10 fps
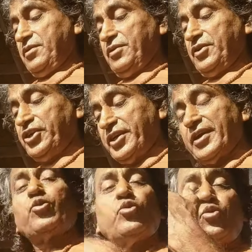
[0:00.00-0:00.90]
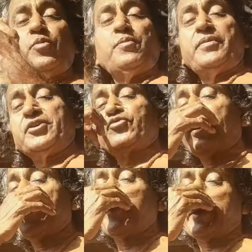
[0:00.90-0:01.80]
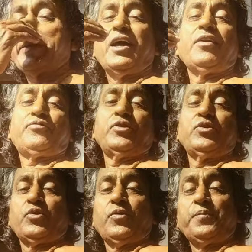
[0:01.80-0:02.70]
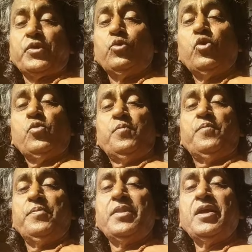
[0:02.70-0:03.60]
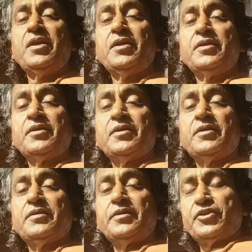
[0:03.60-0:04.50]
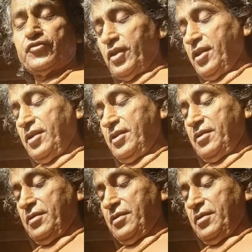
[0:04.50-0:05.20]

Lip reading: here Hum is very, very helpful, Hum, it will